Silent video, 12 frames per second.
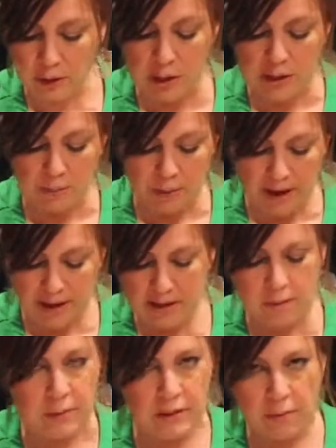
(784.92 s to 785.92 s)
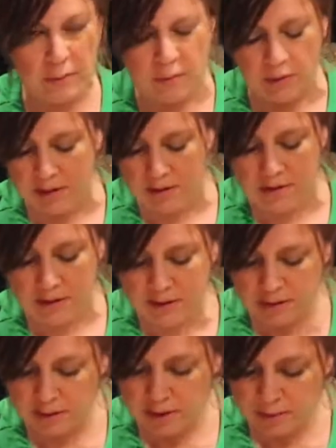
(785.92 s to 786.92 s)
lunch box, but you wouldn't want to use it
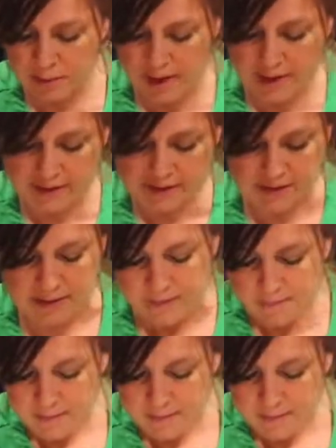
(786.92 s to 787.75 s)
as a lunch box.